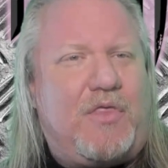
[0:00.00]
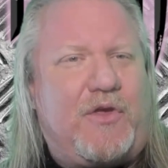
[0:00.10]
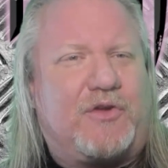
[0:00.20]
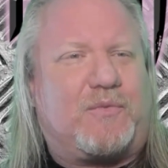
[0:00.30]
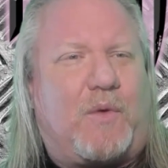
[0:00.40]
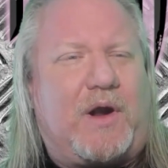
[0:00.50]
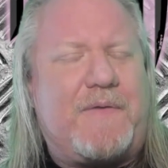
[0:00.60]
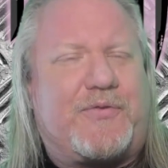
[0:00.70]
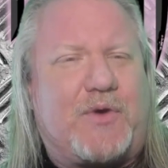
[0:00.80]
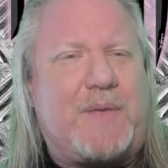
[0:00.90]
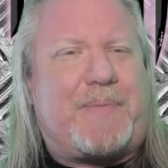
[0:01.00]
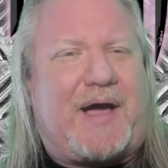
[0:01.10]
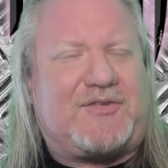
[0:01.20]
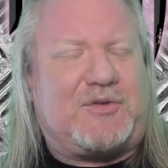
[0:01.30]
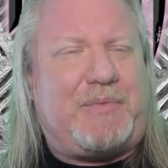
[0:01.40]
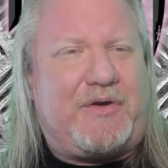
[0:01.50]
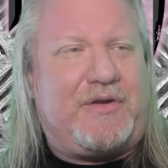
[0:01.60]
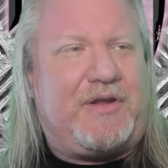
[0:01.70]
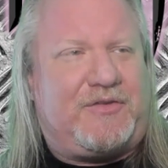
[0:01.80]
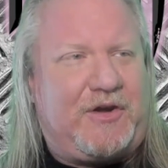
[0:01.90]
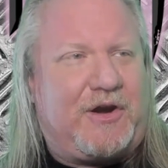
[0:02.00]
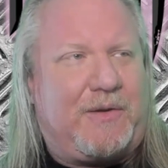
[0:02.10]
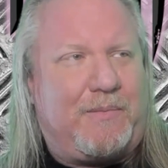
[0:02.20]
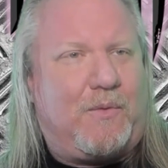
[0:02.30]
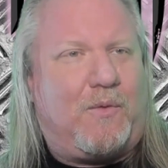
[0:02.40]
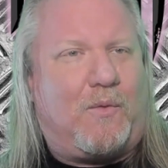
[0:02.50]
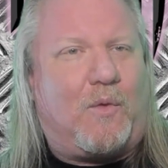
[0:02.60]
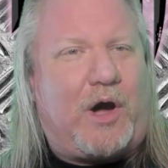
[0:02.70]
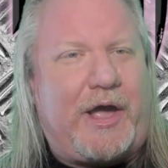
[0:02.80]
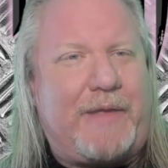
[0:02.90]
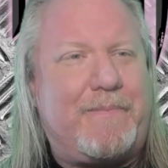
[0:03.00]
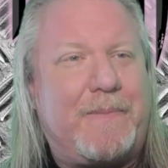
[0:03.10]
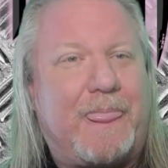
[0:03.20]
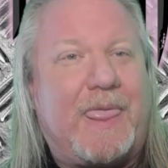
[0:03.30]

There's one of three possibilities here. One,